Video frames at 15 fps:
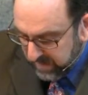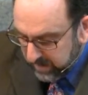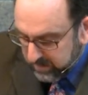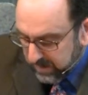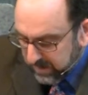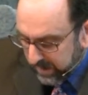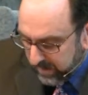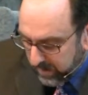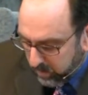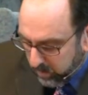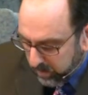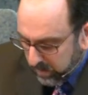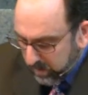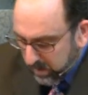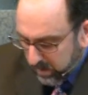See, I think
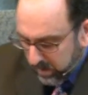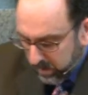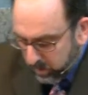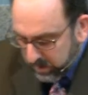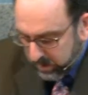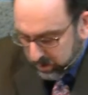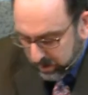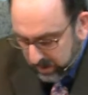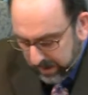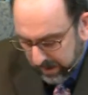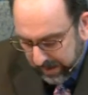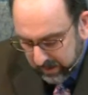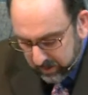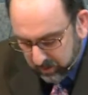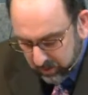we should
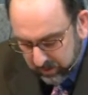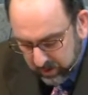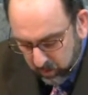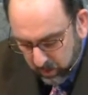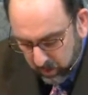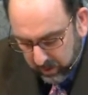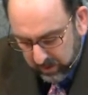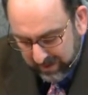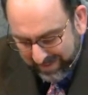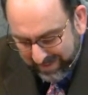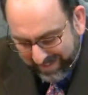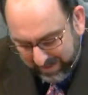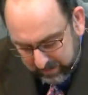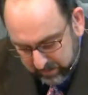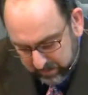not use the word
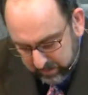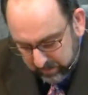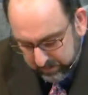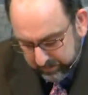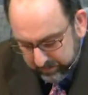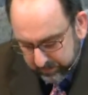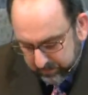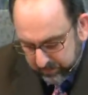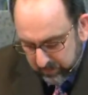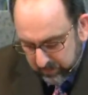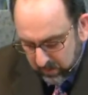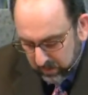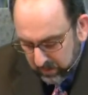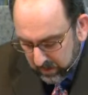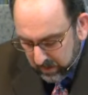luck.
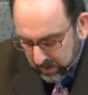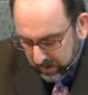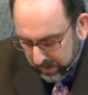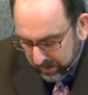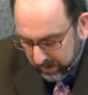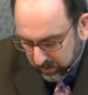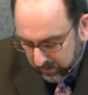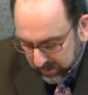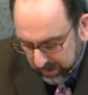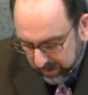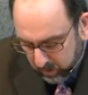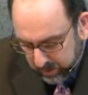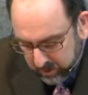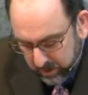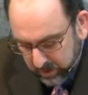I don't think
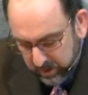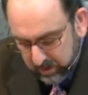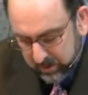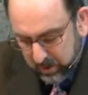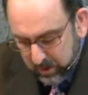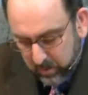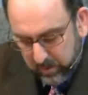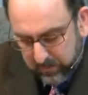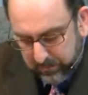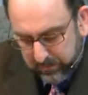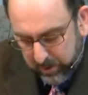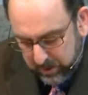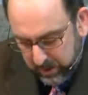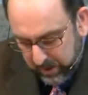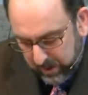we should use the word
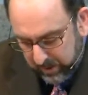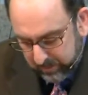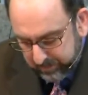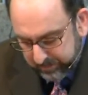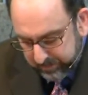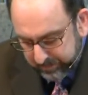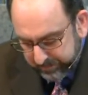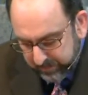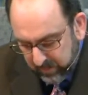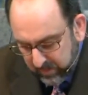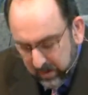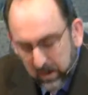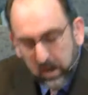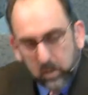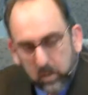fortunate,
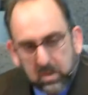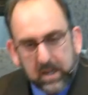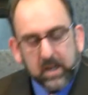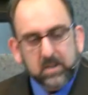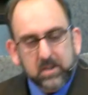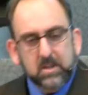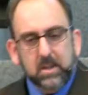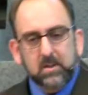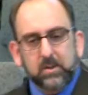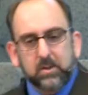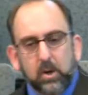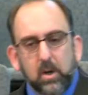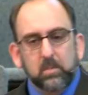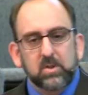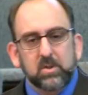because these
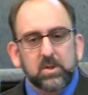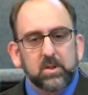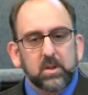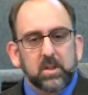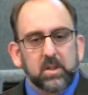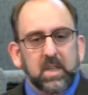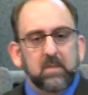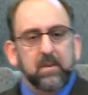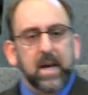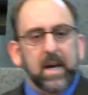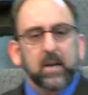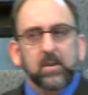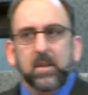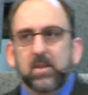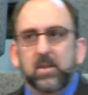terms leave
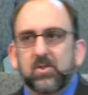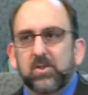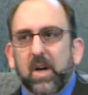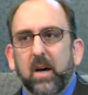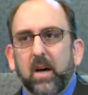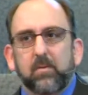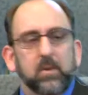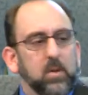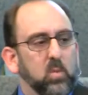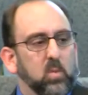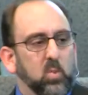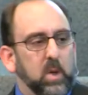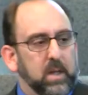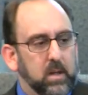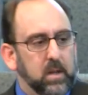out the sovereign
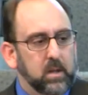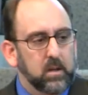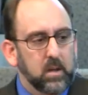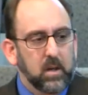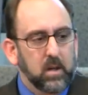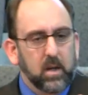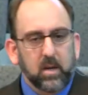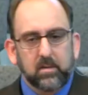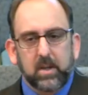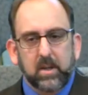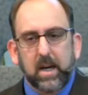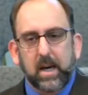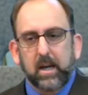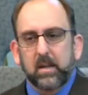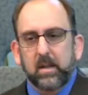will of
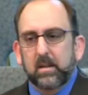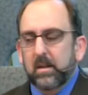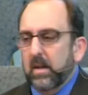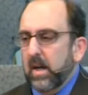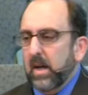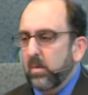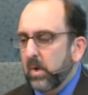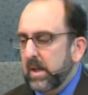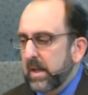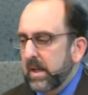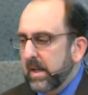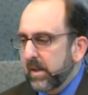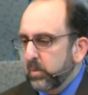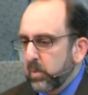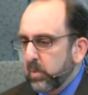God and what He
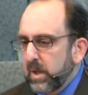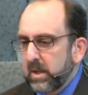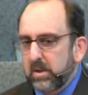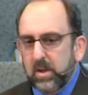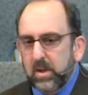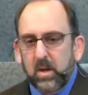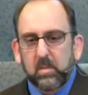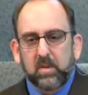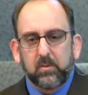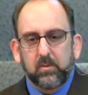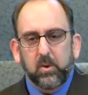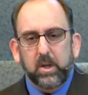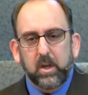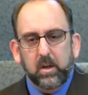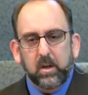has predetermined
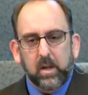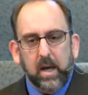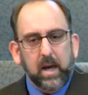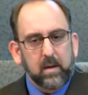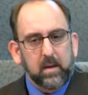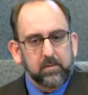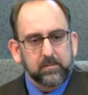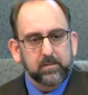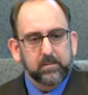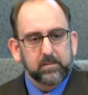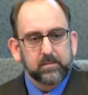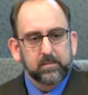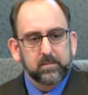for your life.